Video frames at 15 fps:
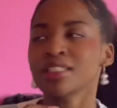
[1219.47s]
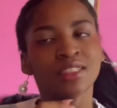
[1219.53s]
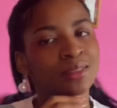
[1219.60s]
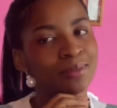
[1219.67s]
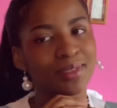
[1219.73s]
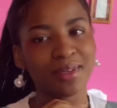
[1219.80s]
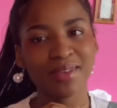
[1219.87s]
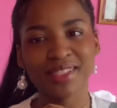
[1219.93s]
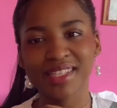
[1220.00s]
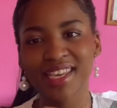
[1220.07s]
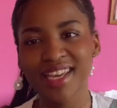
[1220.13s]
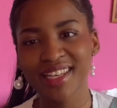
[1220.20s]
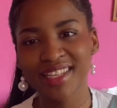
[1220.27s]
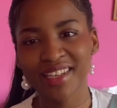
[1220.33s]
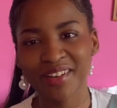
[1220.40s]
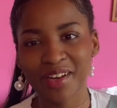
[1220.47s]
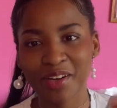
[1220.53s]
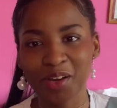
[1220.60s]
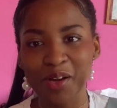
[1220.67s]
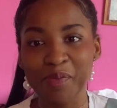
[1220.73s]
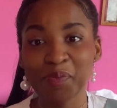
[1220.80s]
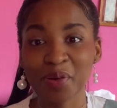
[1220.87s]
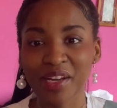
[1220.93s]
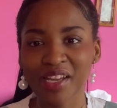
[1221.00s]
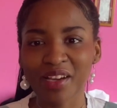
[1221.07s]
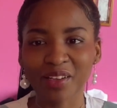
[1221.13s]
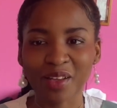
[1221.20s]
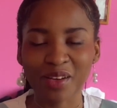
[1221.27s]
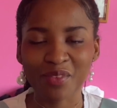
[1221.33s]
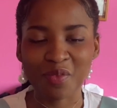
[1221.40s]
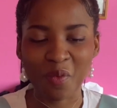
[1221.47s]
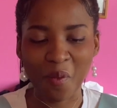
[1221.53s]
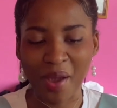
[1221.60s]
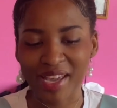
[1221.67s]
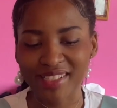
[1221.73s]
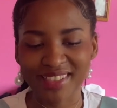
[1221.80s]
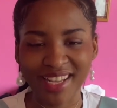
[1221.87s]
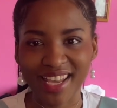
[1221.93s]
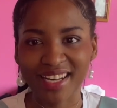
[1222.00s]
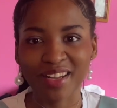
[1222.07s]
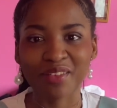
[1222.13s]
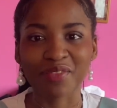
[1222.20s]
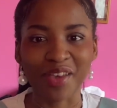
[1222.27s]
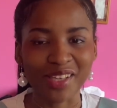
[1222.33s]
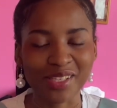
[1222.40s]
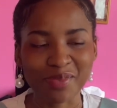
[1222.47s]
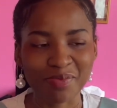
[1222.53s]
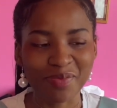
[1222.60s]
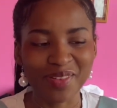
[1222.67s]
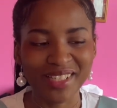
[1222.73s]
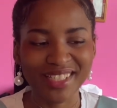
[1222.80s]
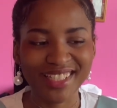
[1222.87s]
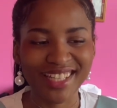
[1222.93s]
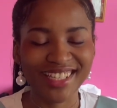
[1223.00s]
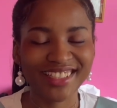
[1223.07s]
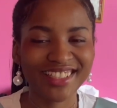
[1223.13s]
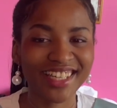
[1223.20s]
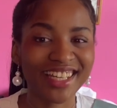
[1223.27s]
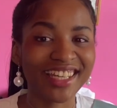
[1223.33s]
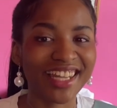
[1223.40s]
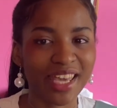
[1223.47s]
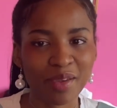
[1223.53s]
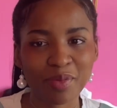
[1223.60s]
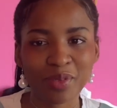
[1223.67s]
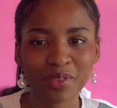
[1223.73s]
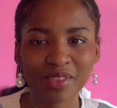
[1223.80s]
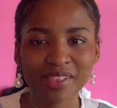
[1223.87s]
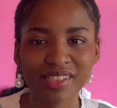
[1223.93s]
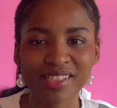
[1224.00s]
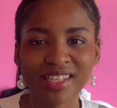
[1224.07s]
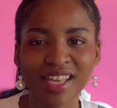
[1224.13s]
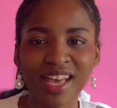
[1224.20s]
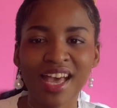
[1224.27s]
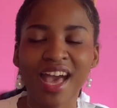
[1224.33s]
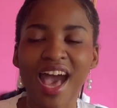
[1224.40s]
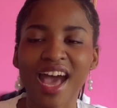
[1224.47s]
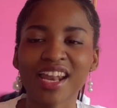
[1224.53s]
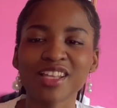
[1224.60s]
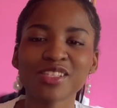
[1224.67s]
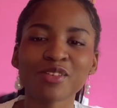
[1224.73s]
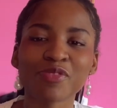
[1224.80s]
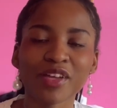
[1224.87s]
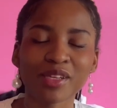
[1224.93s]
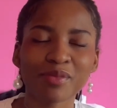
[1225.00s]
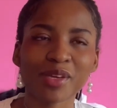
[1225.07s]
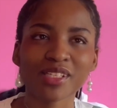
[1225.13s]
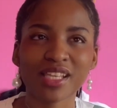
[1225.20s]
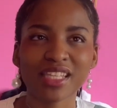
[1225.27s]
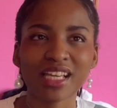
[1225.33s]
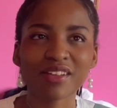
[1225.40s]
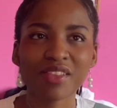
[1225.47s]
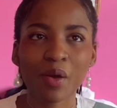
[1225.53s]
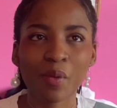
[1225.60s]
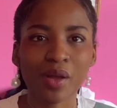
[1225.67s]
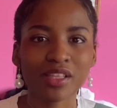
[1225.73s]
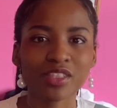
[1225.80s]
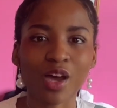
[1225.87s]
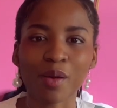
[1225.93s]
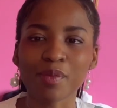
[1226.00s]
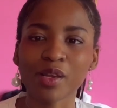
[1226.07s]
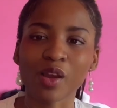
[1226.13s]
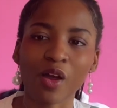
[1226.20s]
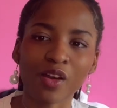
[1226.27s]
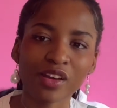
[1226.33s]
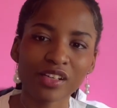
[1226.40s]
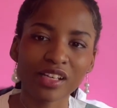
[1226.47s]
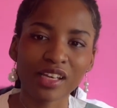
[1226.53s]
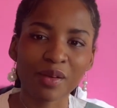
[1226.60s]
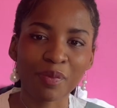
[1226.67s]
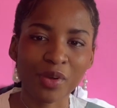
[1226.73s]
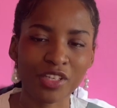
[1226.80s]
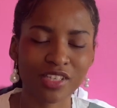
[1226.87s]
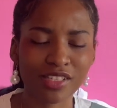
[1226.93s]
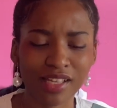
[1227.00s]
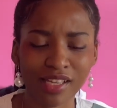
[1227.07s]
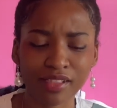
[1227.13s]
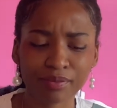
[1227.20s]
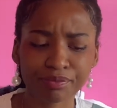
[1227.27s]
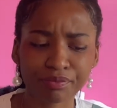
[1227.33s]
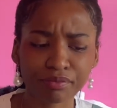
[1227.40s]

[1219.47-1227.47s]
But anyways, again, here I go putting a lot of weight and investment into labels. And it's so funny because I think of that one Tommy Lauren clip where she's like,